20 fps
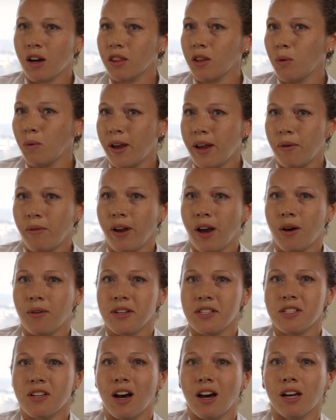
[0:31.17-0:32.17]
the way, we
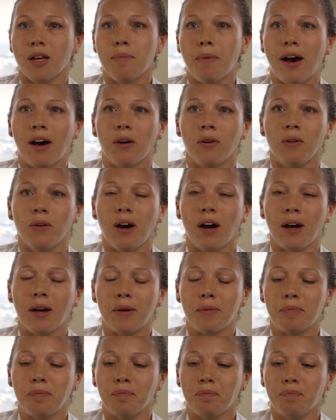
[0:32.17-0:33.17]
always talk about
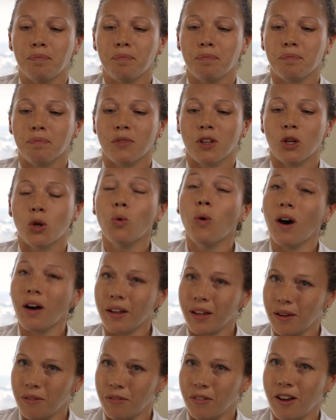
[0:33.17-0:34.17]
um,
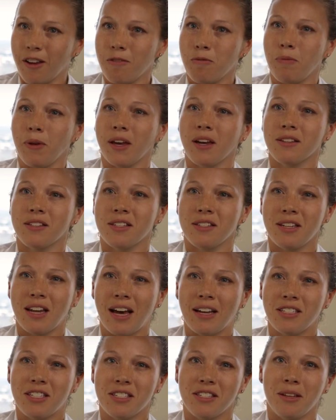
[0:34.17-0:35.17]
quality of life, because it's
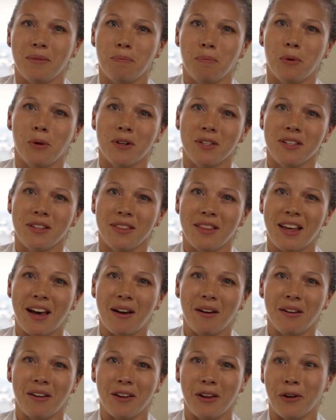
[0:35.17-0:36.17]
not just important
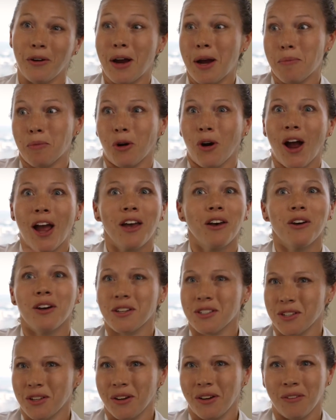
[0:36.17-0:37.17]
that your M R I
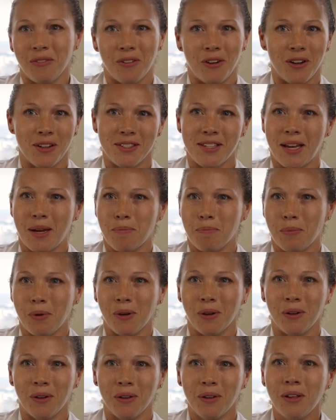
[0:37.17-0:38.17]
looks good, for
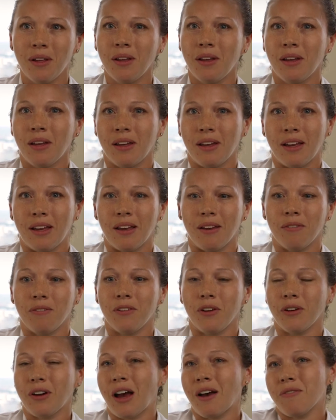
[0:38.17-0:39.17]
example. If
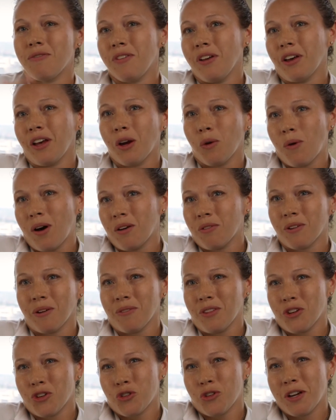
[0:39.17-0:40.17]
you're not feeling well from
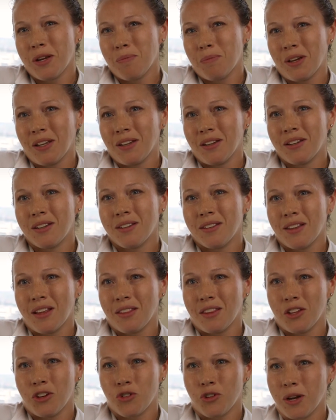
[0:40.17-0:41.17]
the treatment, then
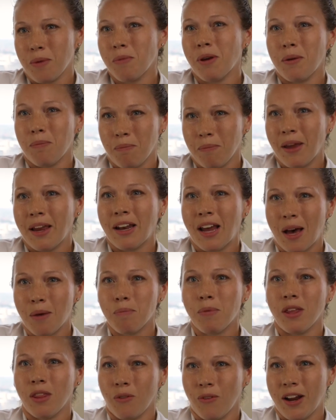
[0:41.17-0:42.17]
the treatment may not
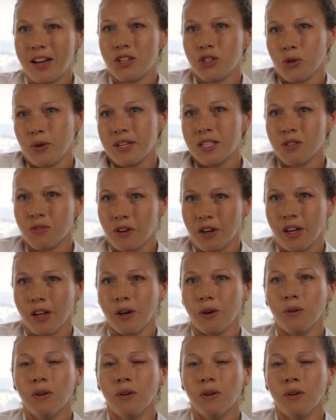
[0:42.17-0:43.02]
be the right choice for you.